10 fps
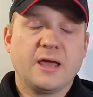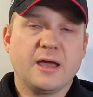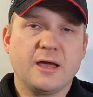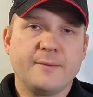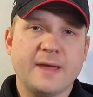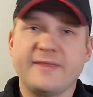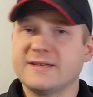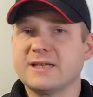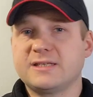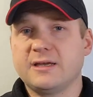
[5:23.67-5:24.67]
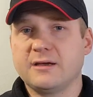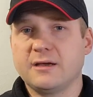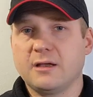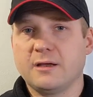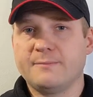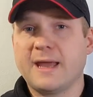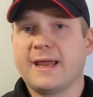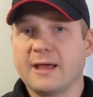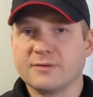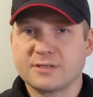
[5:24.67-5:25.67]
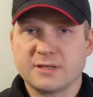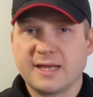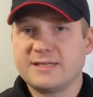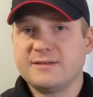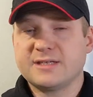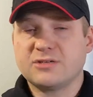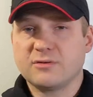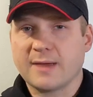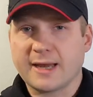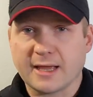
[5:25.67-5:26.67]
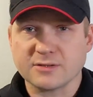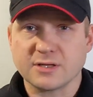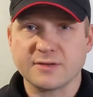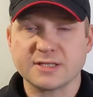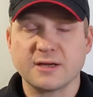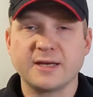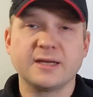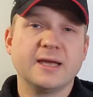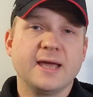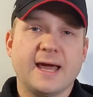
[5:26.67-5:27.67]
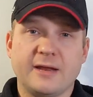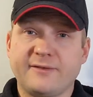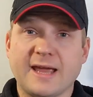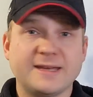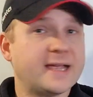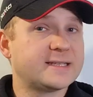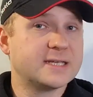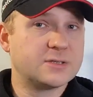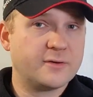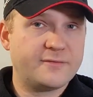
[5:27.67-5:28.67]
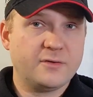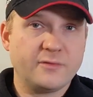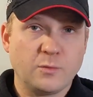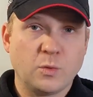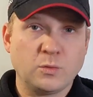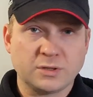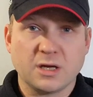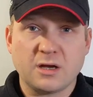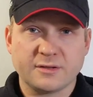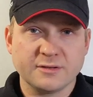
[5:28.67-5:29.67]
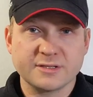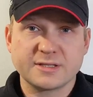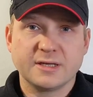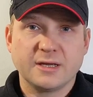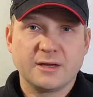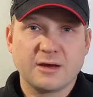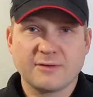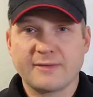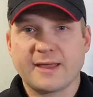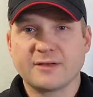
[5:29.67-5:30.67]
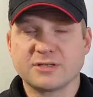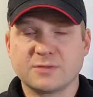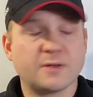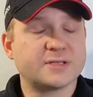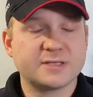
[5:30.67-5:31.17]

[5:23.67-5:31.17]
and there's actually a manor house, an 18th century manor house on the side, and I've gained access to a few of the walled gardens around the house as well.